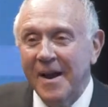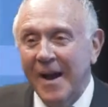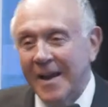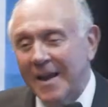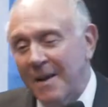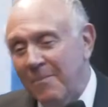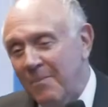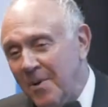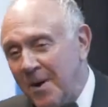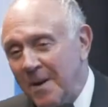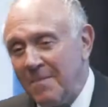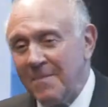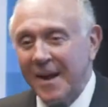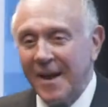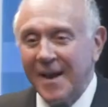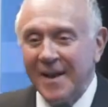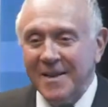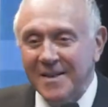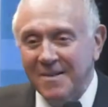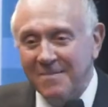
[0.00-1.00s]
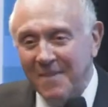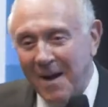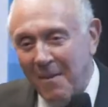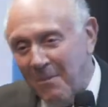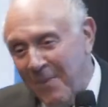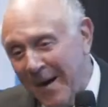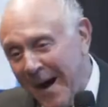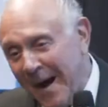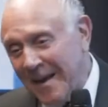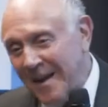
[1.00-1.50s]
I kept putting my hands in my
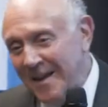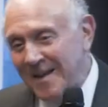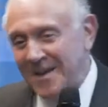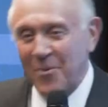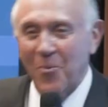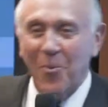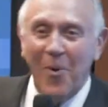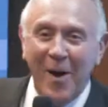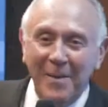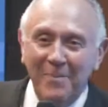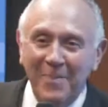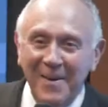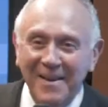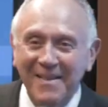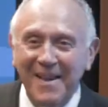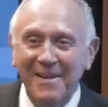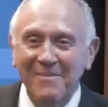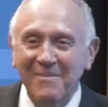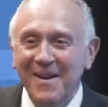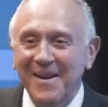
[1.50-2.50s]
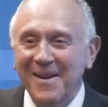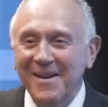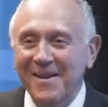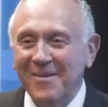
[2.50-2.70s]
pockets and wiping them.